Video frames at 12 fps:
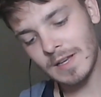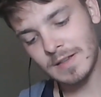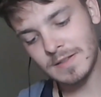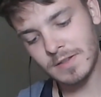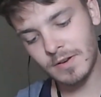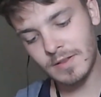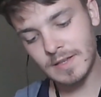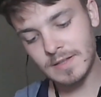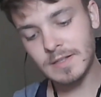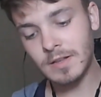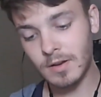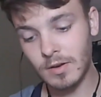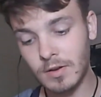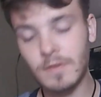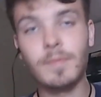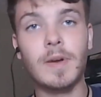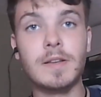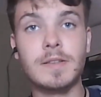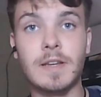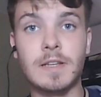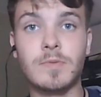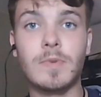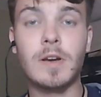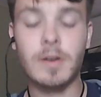So there's still a lot of parts I need
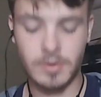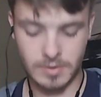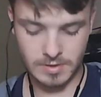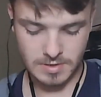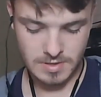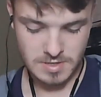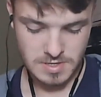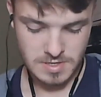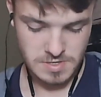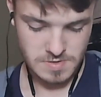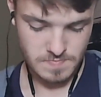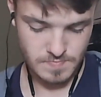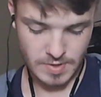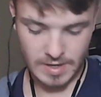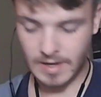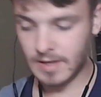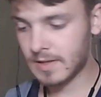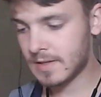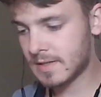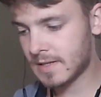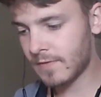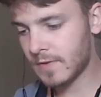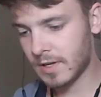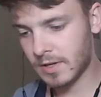to work on, but this is
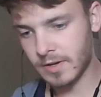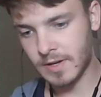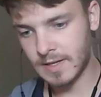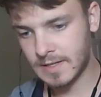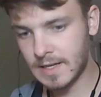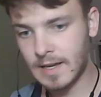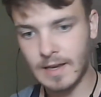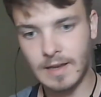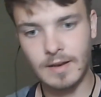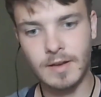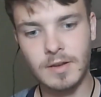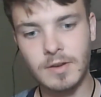definitely a good idea, like a